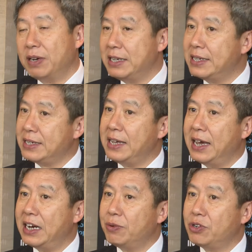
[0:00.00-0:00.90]
but
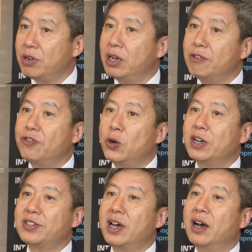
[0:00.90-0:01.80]
instead we try to
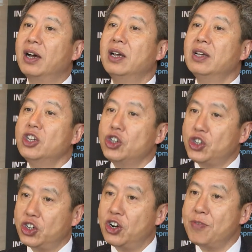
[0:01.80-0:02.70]
focus on
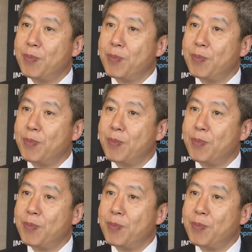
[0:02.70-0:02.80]
certain